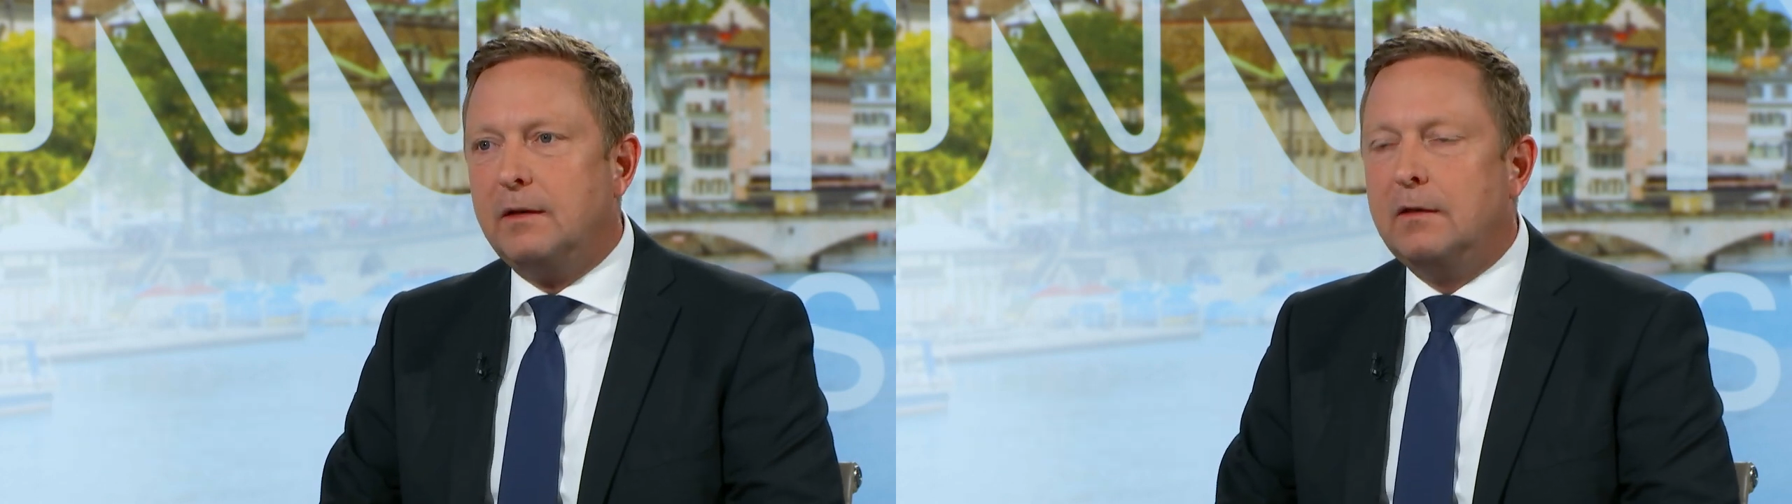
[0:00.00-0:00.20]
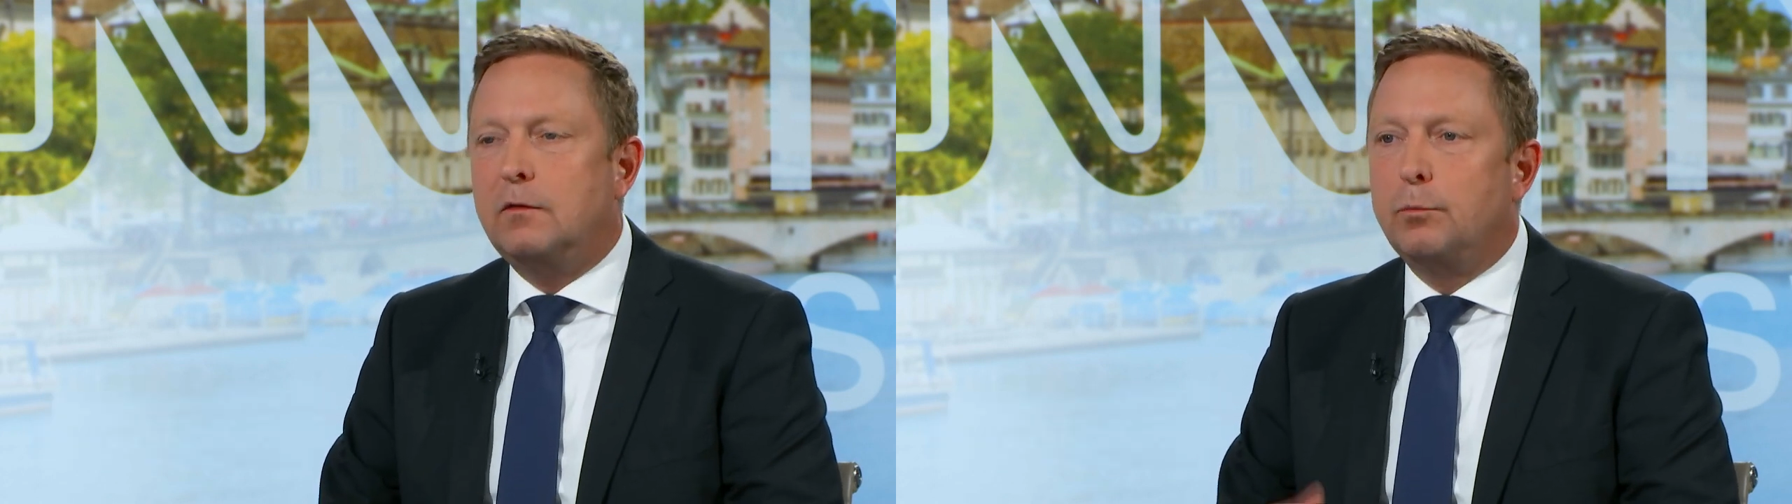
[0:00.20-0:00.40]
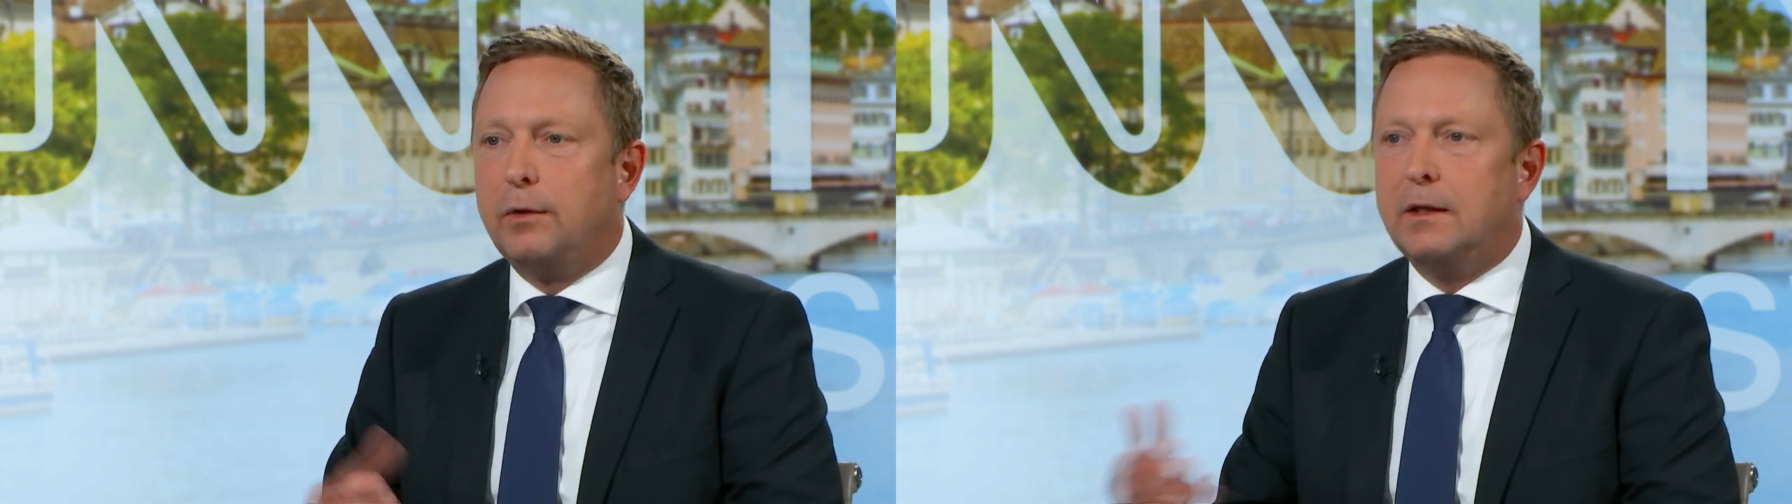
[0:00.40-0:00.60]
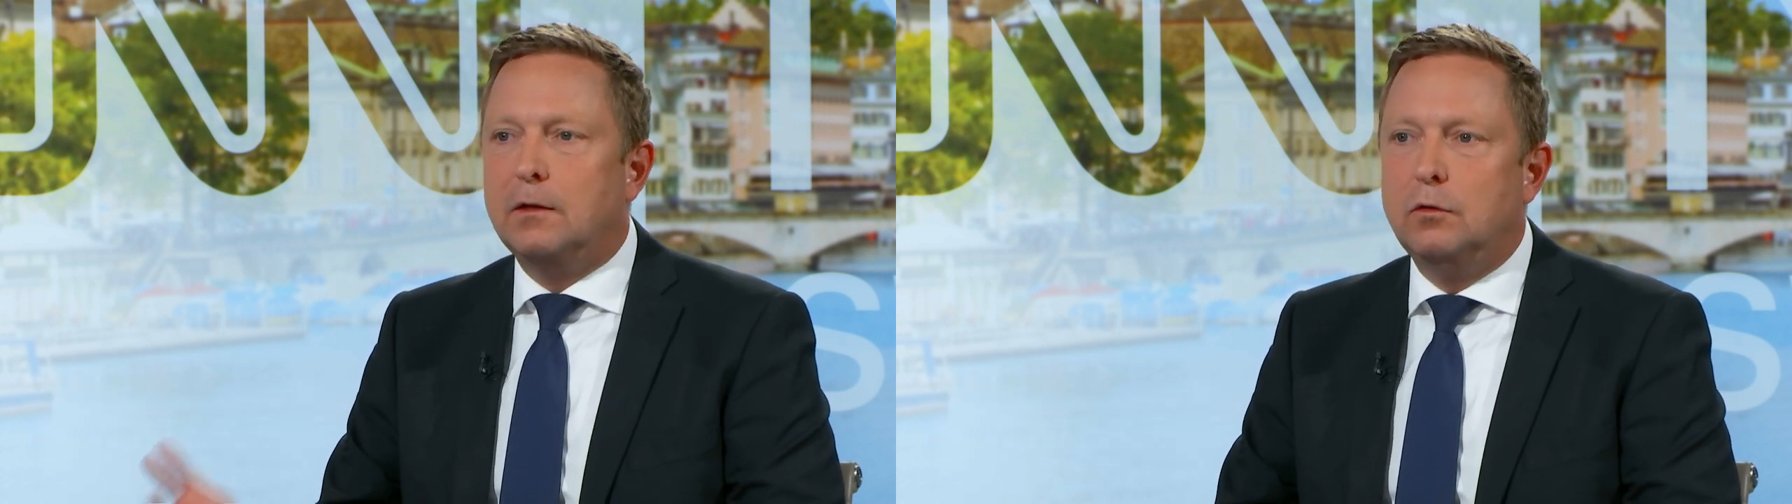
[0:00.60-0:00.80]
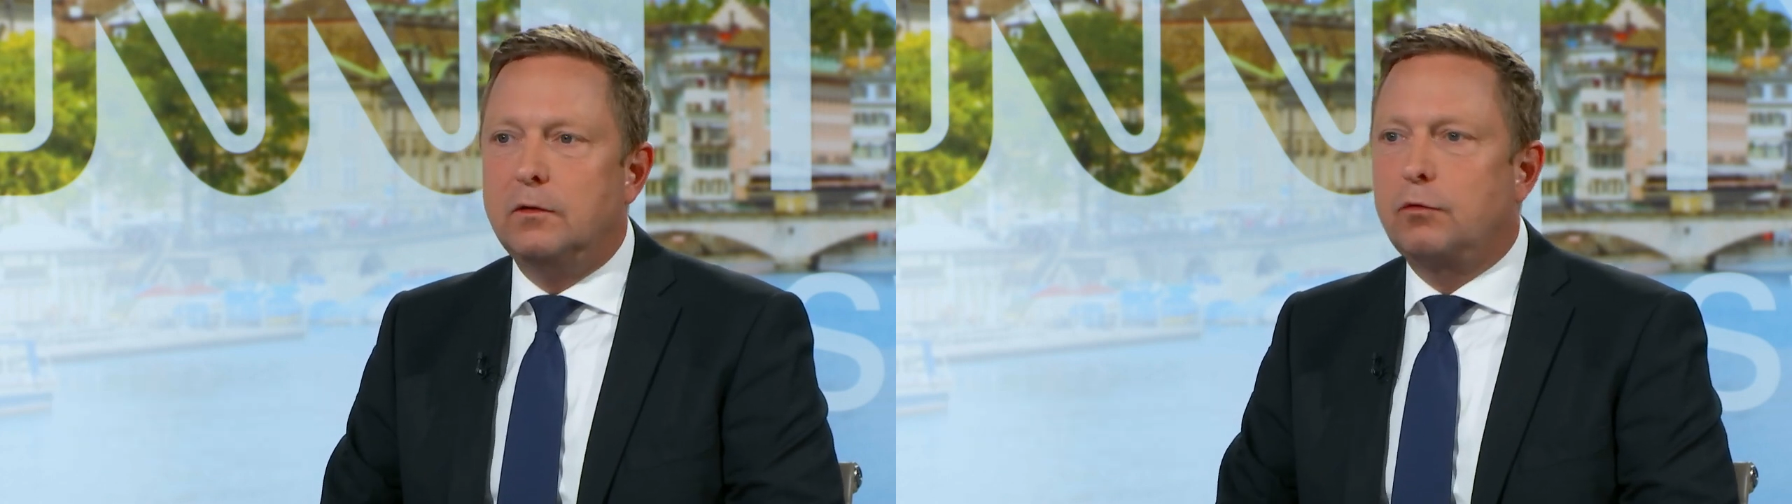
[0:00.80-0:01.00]
into
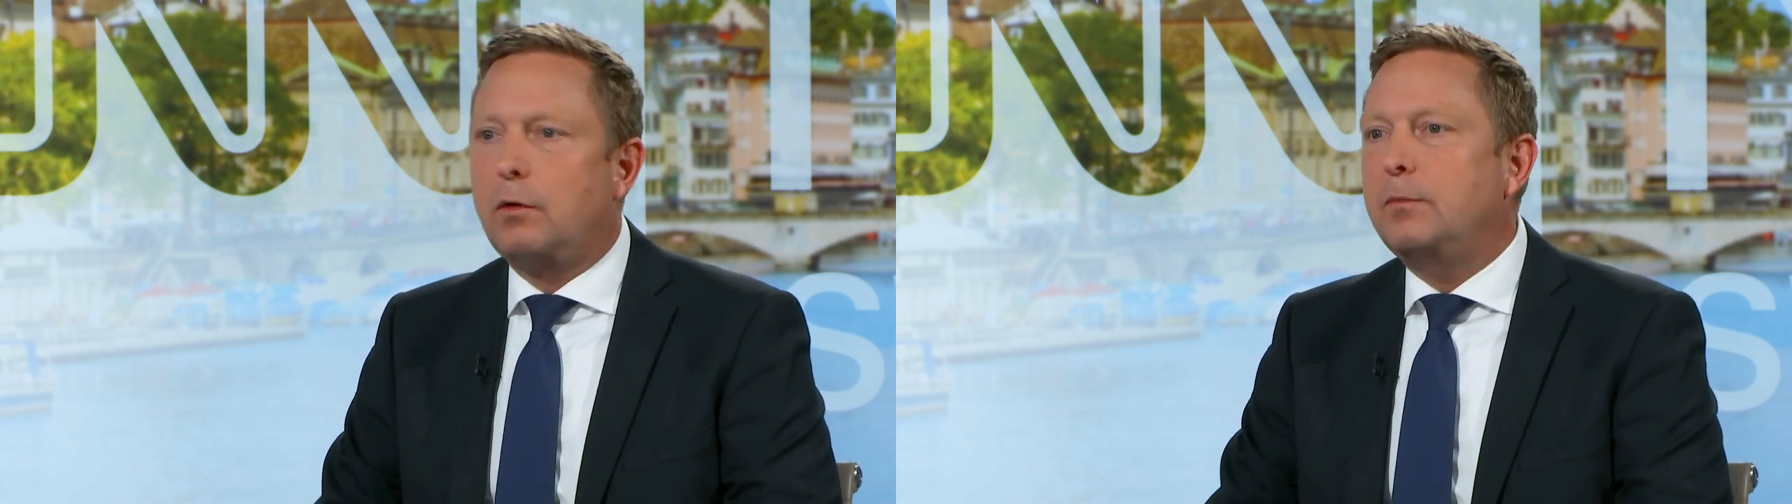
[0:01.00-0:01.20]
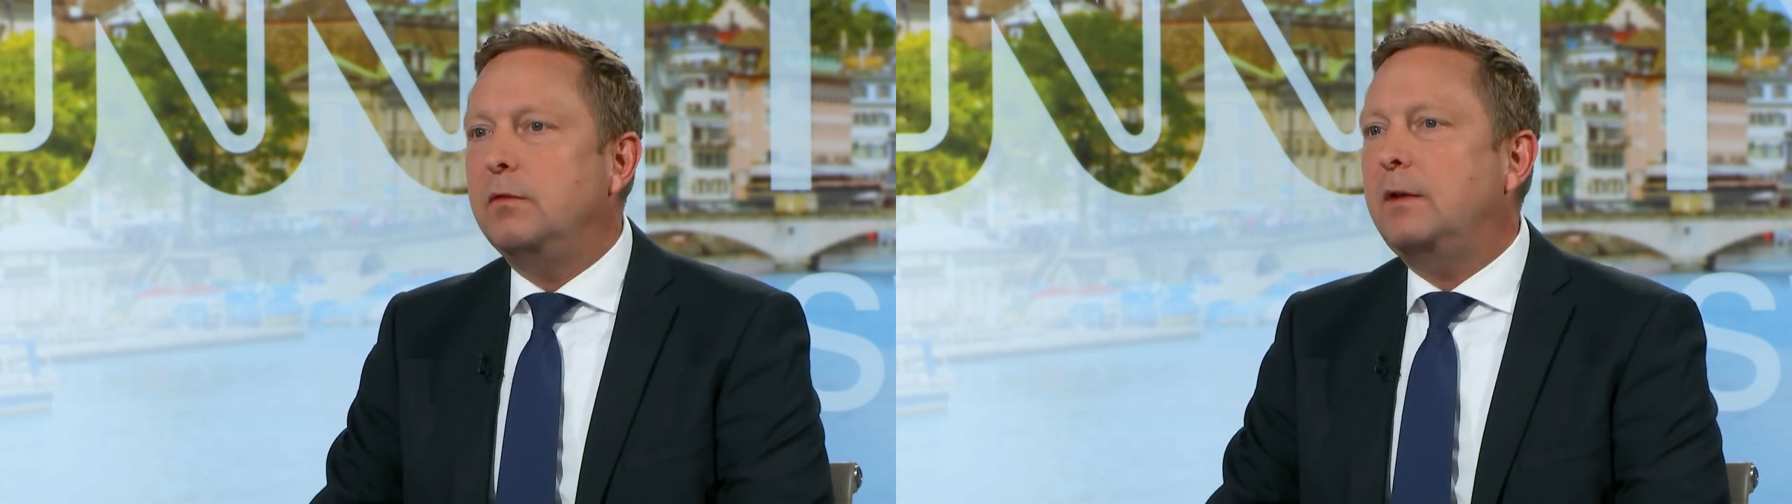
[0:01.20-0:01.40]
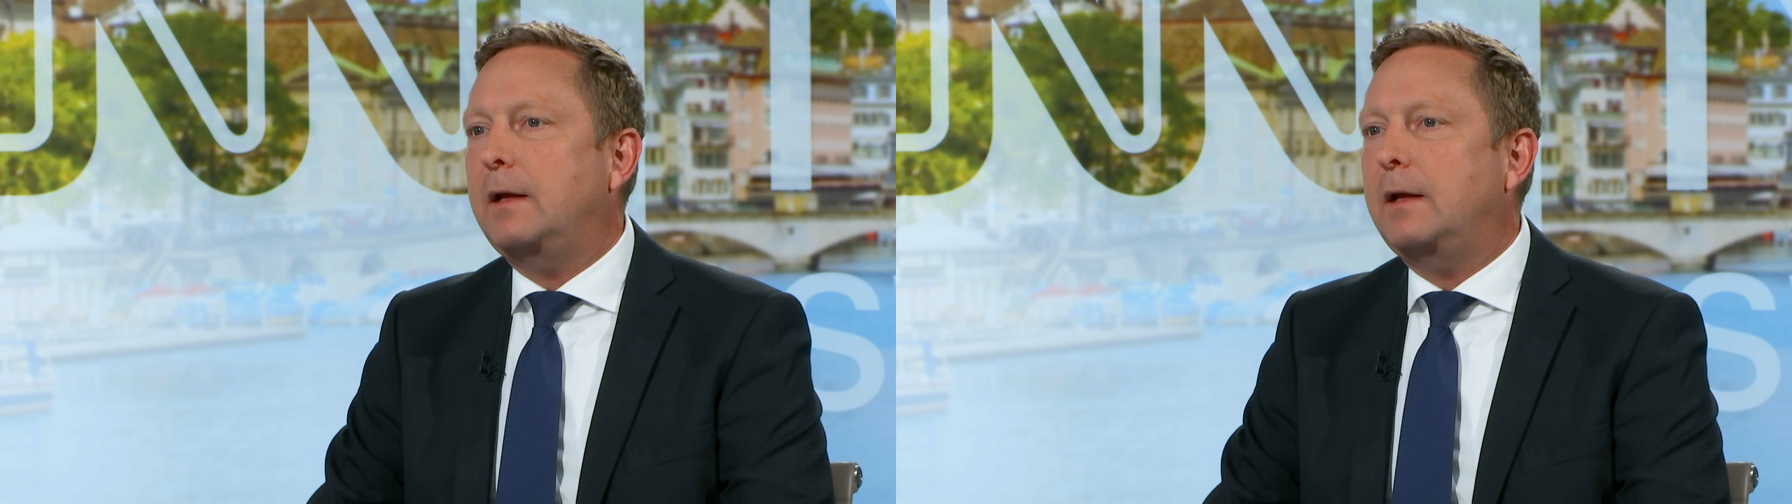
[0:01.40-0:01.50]
bringing new disruptive